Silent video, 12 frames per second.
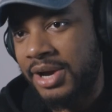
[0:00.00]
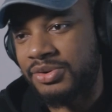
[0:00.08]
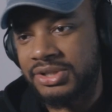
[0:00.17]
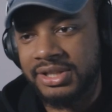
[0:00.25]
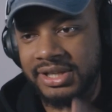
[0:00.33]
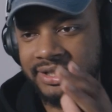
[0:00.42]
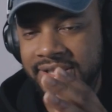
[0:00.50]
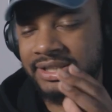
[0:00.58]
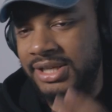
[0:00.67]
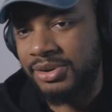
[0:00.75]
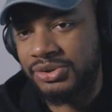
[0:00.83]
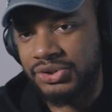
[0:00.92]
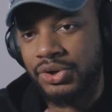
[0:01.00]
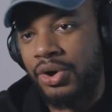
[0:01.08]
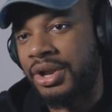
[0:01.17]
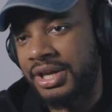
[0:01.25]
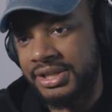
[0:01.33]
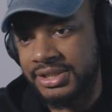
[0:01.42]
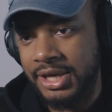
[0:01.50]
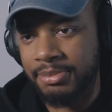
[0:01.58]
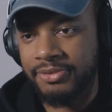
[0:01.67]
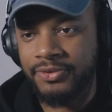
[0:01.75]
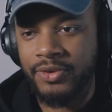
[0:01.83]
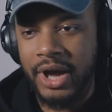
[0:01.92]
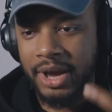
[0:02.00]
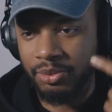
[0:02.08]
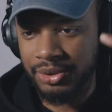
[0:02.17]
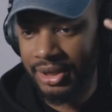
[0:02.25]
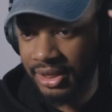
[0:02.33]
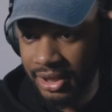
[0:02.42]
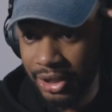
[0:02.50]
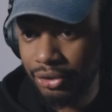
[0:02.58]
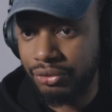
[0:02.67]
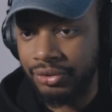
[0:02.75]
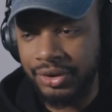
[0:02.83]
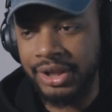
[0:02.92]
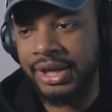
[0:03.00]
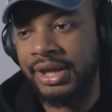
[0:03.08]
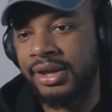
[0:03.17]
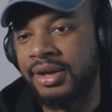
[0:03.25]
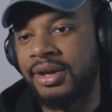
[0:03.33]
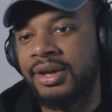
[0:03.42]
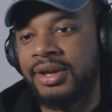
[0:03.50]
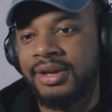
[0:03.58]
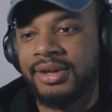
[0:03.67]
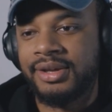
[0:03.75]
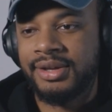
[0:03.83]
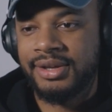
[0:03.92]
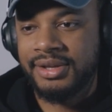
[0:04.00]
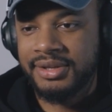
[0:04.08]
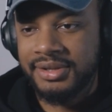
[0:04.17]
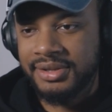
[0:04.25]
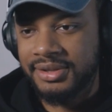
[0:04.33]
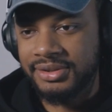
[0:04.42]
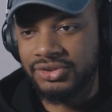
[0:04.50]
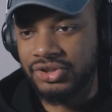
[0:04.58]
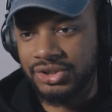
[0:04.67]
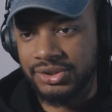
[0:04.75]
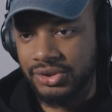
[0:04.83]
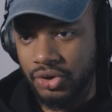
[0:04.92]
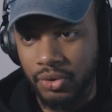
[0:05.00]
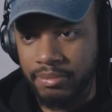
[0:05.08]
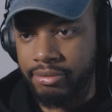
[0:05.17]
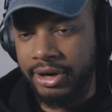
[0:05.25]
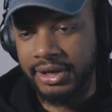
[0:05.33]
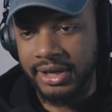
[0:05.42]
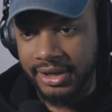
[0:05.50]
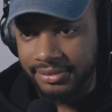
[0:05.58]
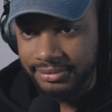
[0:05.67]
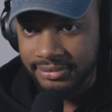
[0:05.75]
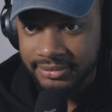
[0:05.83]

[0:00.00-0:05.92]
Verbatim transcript: hours. I think six hours is all I can take before I would literally just go brain dead.